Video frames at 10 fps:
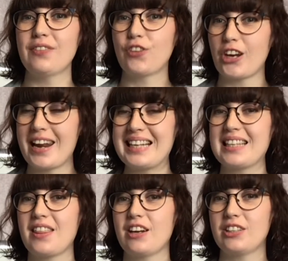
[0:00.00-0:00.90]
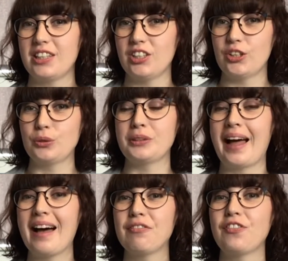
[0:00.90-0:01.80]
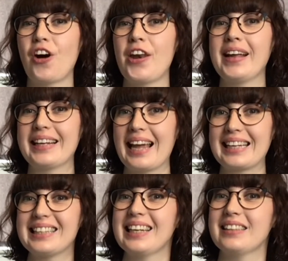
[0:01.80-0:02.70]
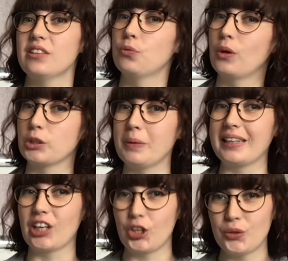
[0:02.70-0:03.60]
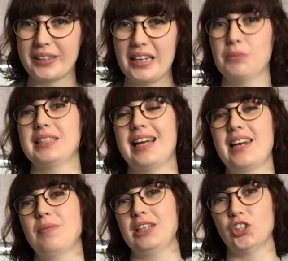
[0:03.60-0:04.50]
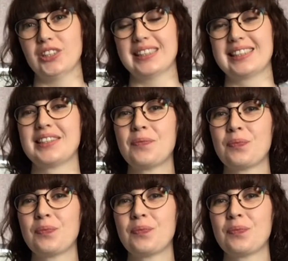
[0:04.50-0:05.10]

for your 9 to 13 year olds to have fun and get creative whilst making cool games and animations.